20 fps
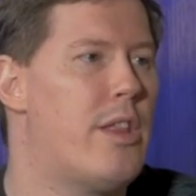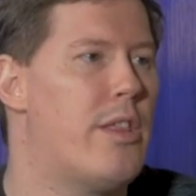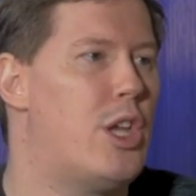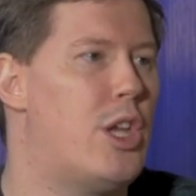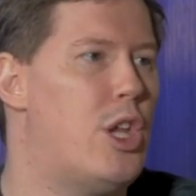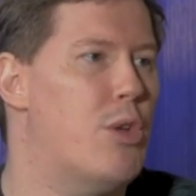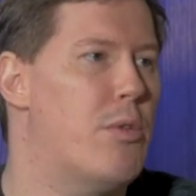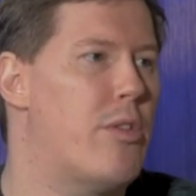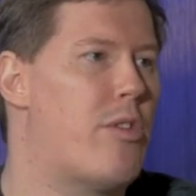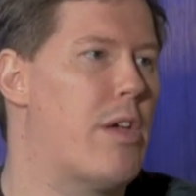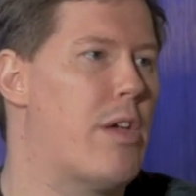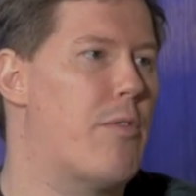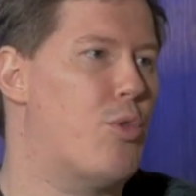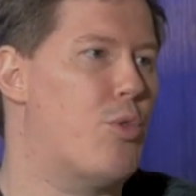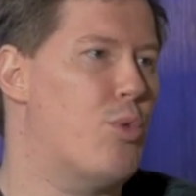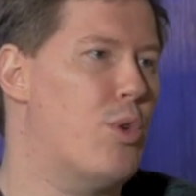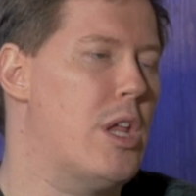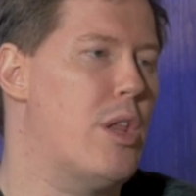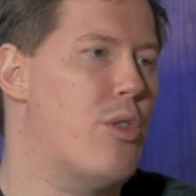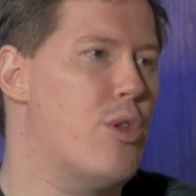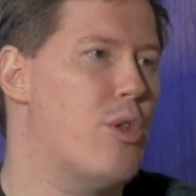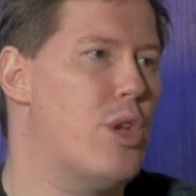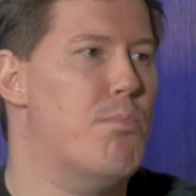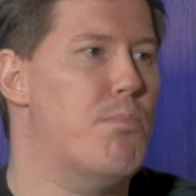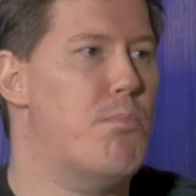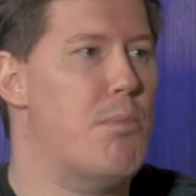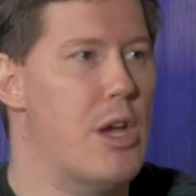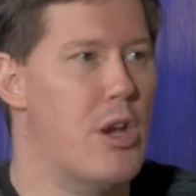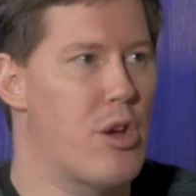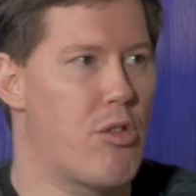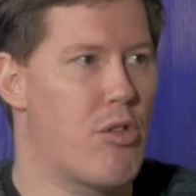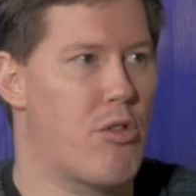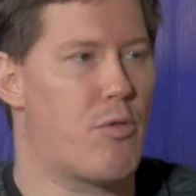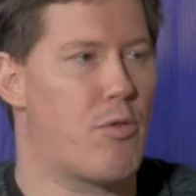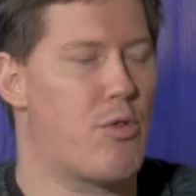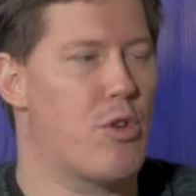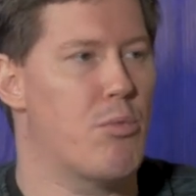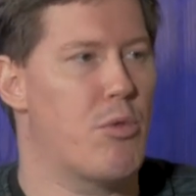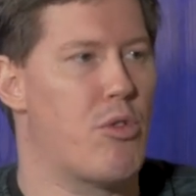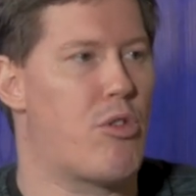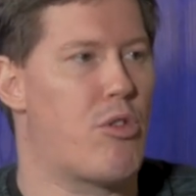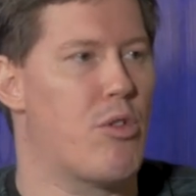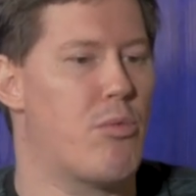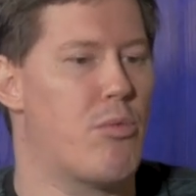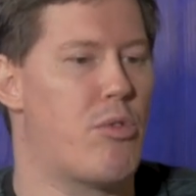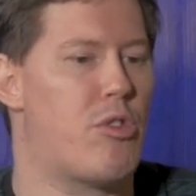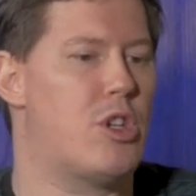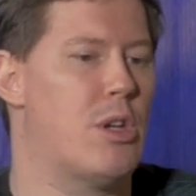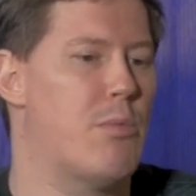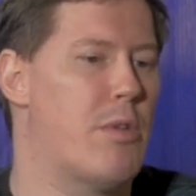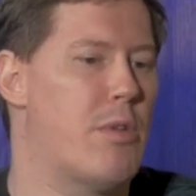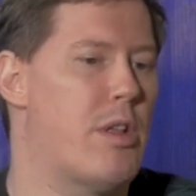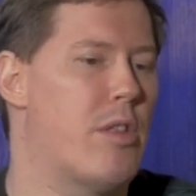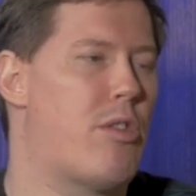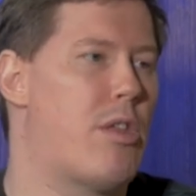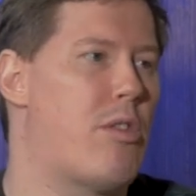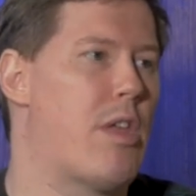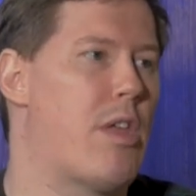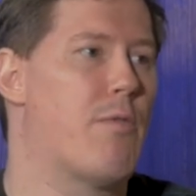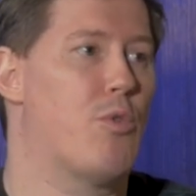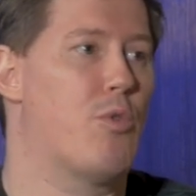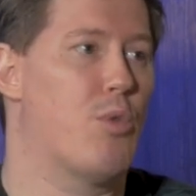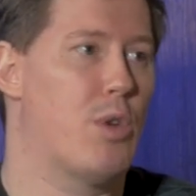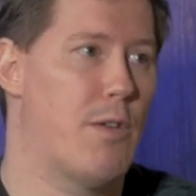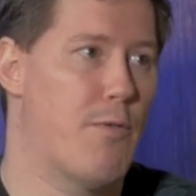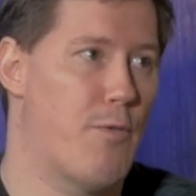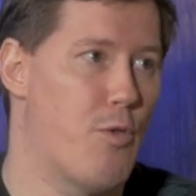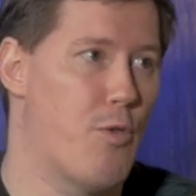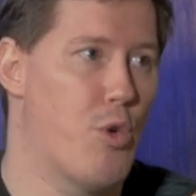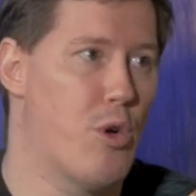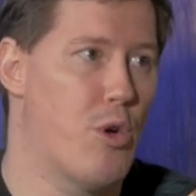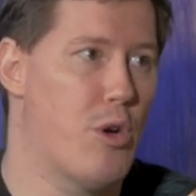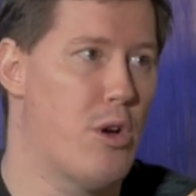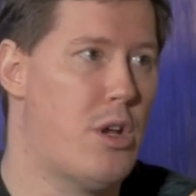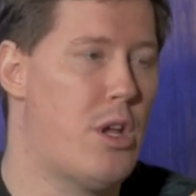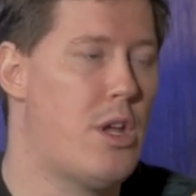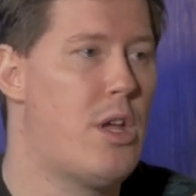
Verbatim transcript: that humans have twenty three pairs of chromosomes, chimpanzees have twenty four.